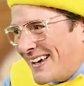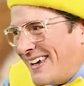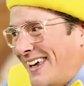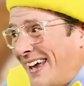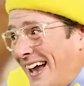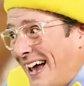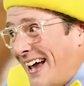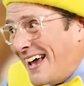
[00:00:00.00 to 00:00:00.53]

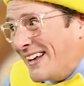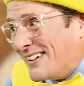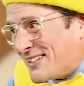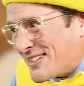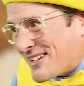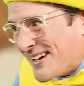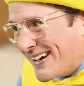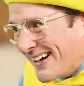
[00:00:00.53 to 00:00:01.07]

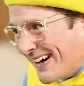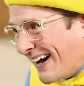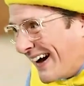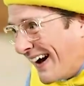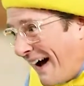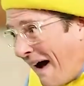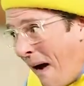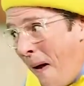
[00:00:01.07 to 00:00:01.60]
get
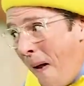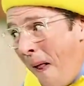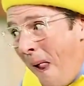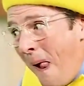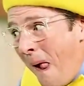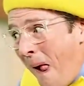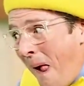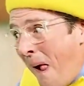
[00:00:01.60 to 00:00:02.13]
ya.
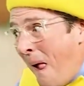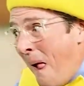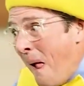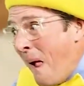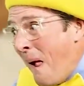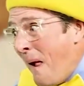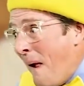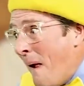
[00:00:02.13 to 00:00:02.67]
No, you're
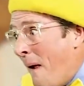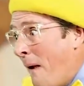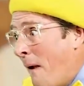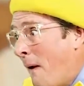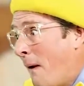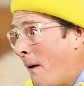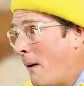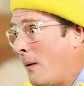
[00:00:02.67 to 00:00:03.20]

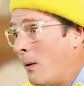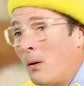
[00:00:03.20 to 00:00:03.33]
not.